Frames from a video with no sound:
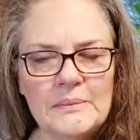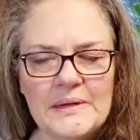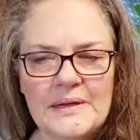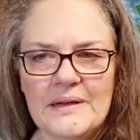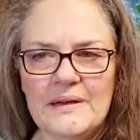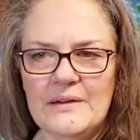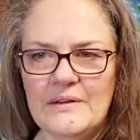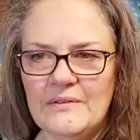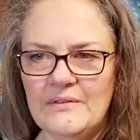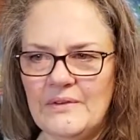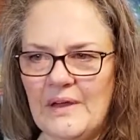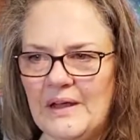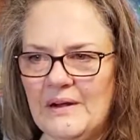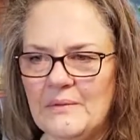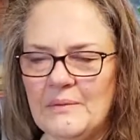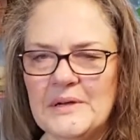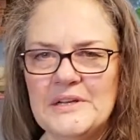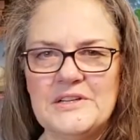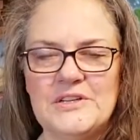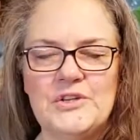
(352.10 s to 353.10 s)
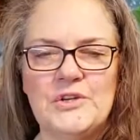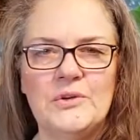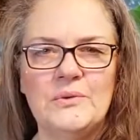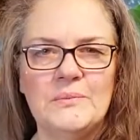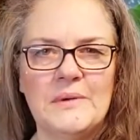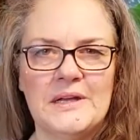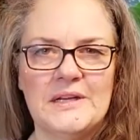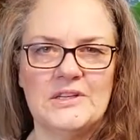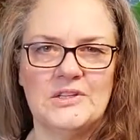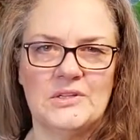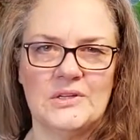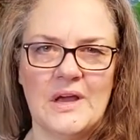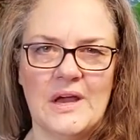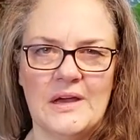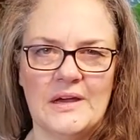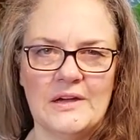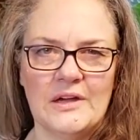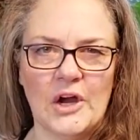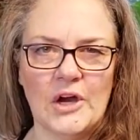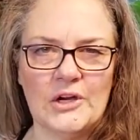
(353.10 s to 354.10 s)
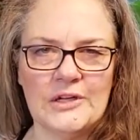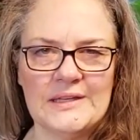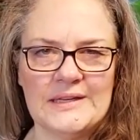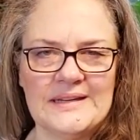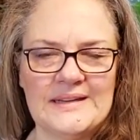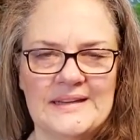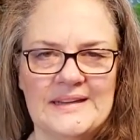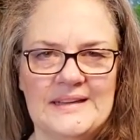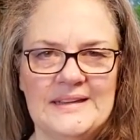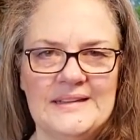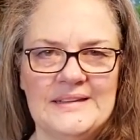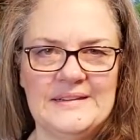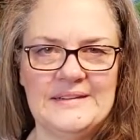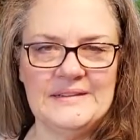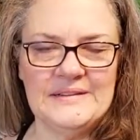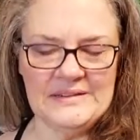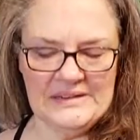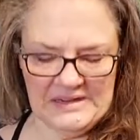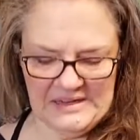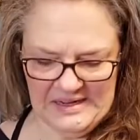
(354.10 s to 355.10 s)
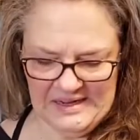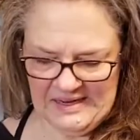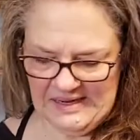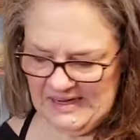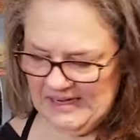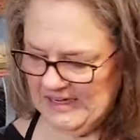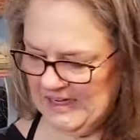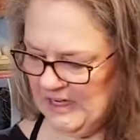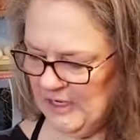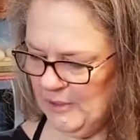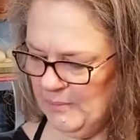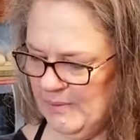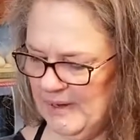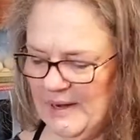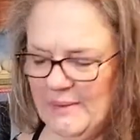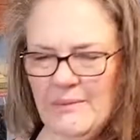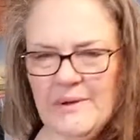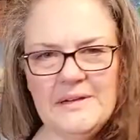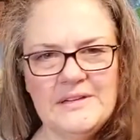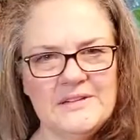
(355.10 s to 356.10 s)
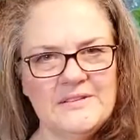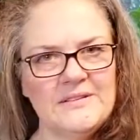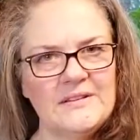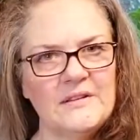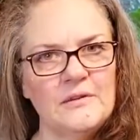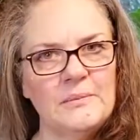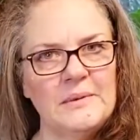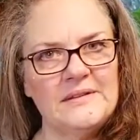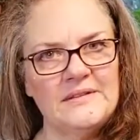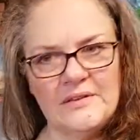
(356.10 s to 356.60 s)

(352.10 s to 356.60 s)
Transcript: of, I don't want too much garlic in here, but I want just a little bit.